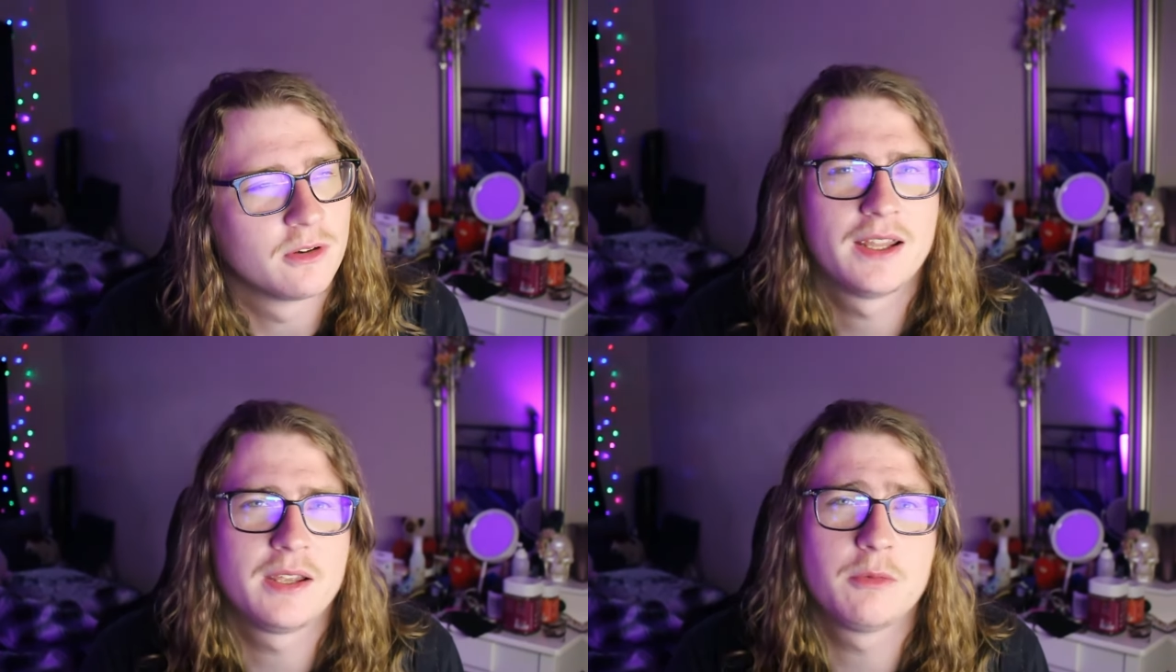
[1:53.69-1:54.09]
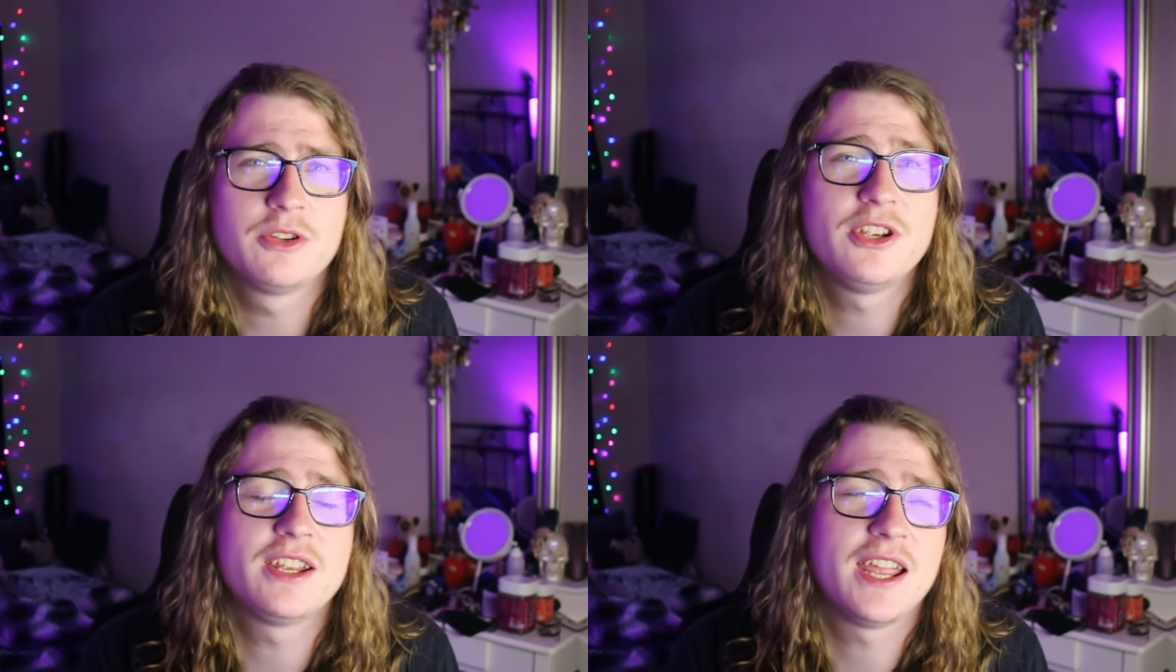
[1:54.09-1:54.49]
I think when
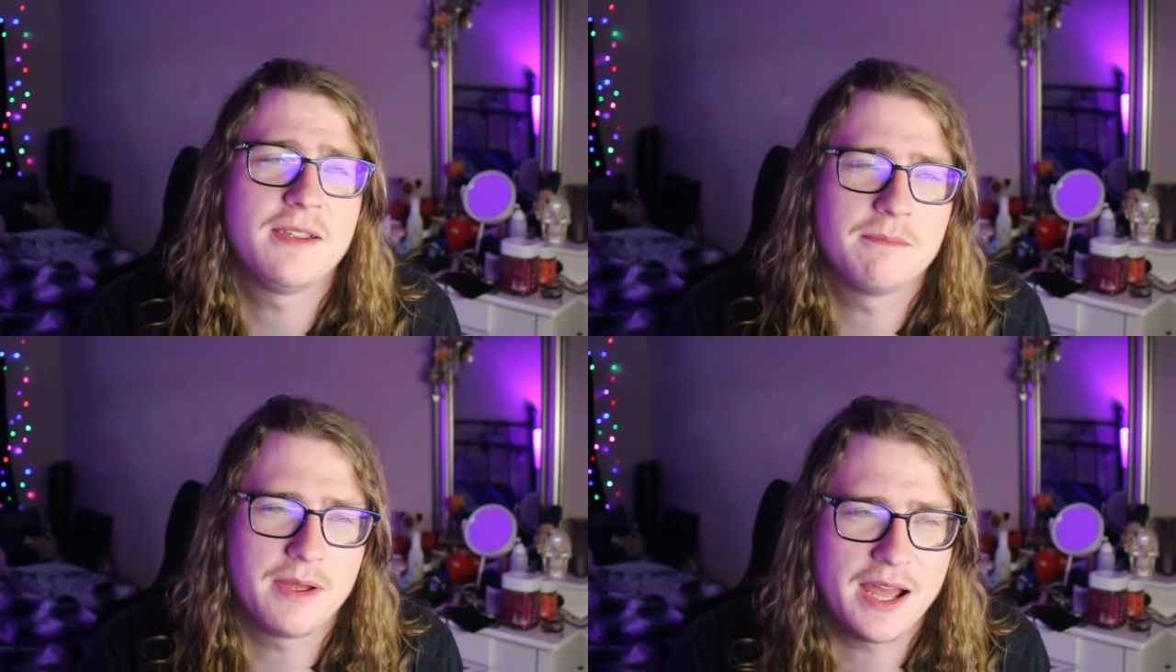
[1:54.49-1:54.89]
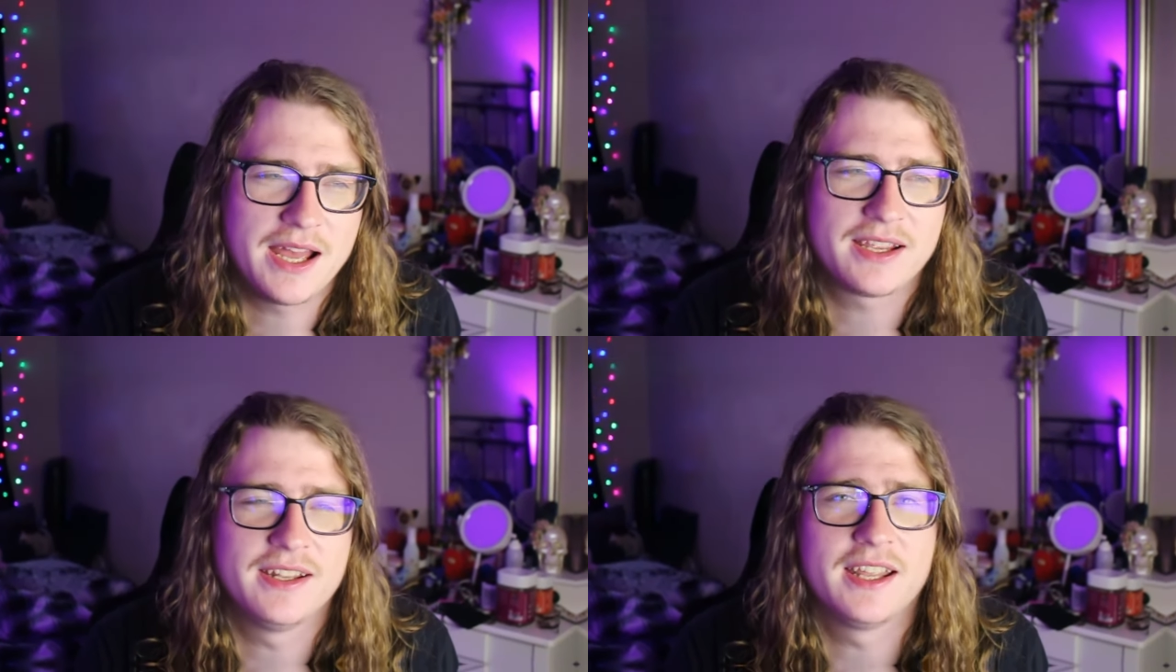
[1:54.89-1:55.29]
she came
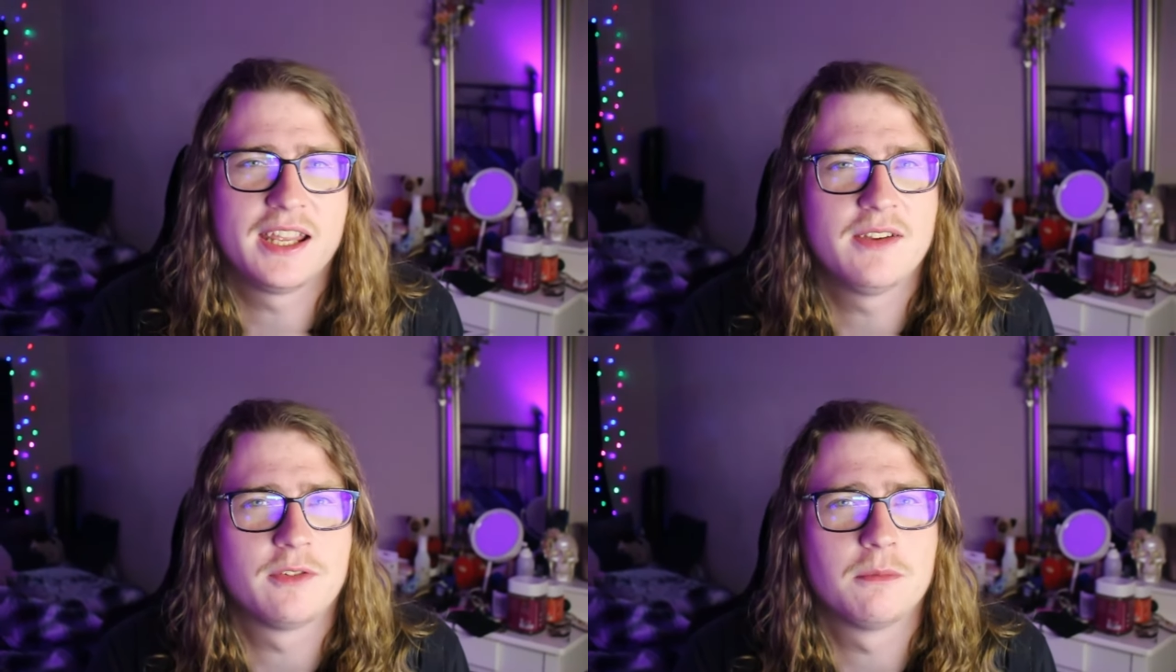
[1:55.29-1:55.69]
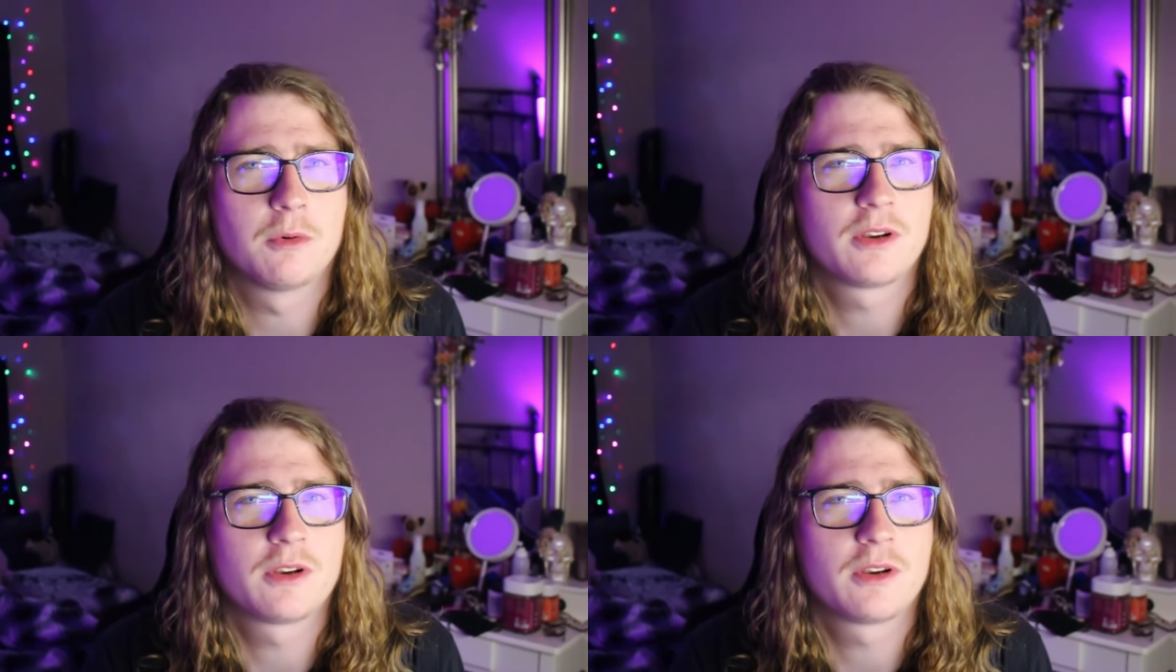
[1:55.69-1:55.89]
back and they gave her more